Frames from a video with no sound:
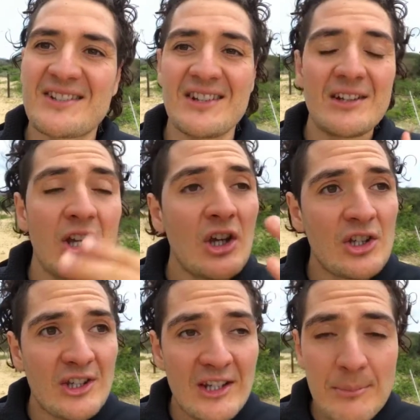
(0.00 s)
said,
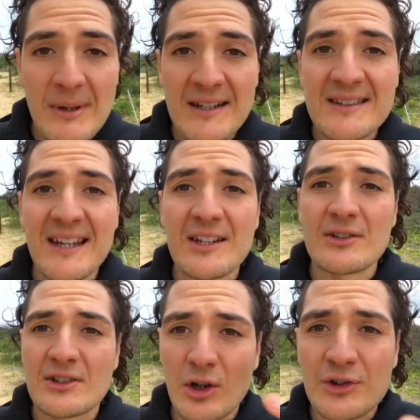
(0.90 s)
you need to meditate
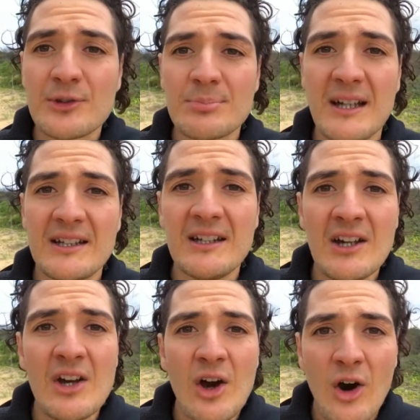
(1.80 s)
and contemplate
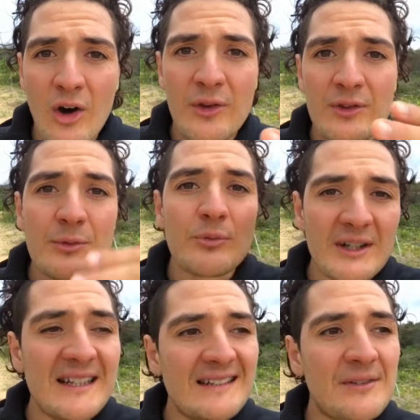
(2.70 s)
on
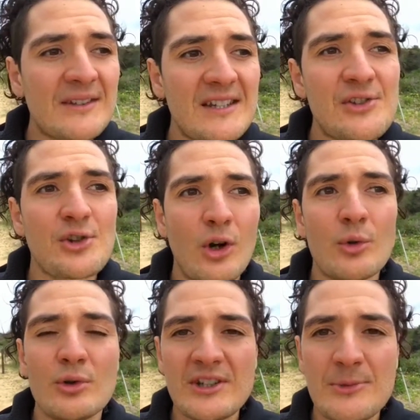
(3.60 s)
reliving these
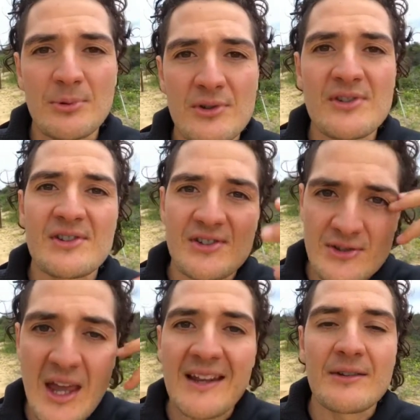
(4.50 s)
childhood experiences
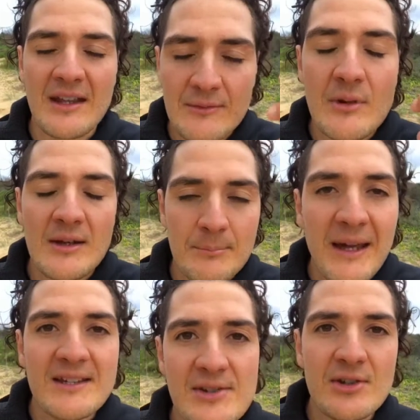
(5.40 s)
and
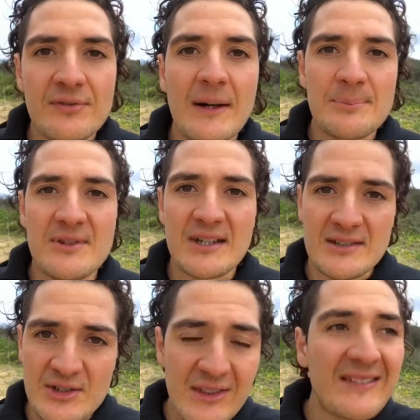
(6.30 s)
make yourself
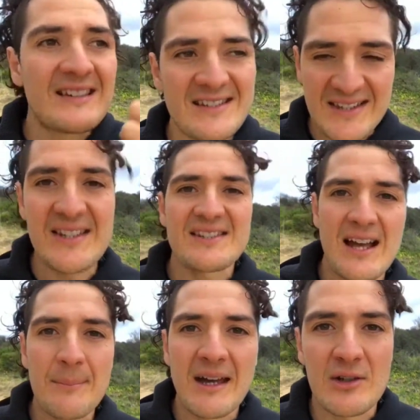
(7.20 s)
upset so that these tears
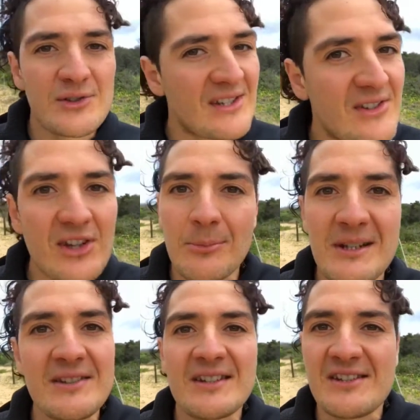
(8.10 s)
come out. Because there's so
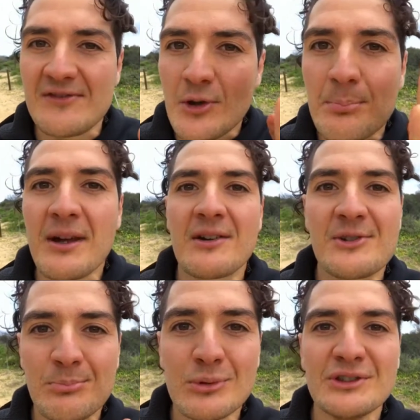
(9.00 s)
many tears. If your
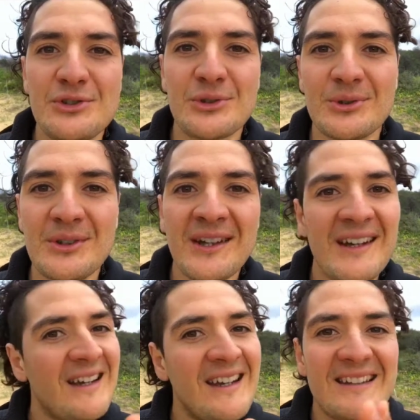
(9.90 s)
parents bullied you,
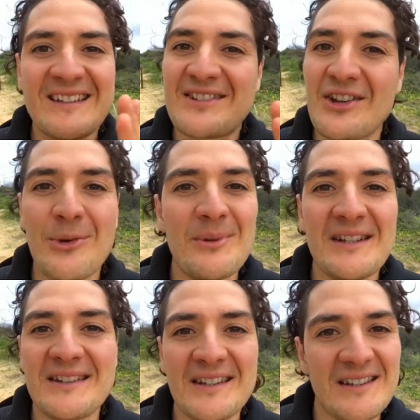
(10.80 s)
there's so
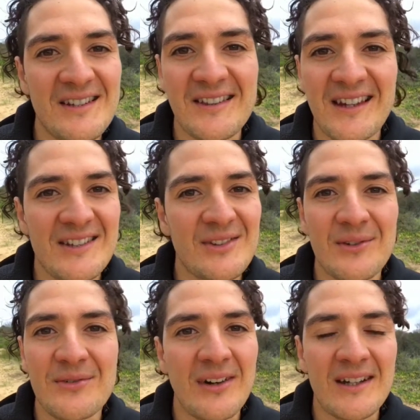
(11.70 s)
many tears in there, it's
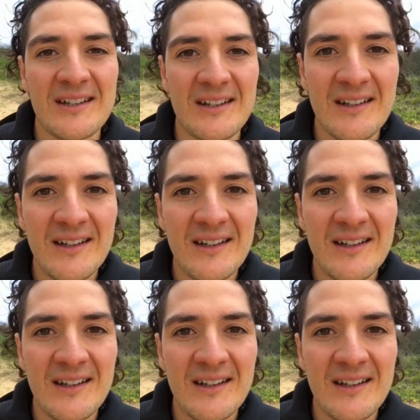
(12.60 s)
not funny.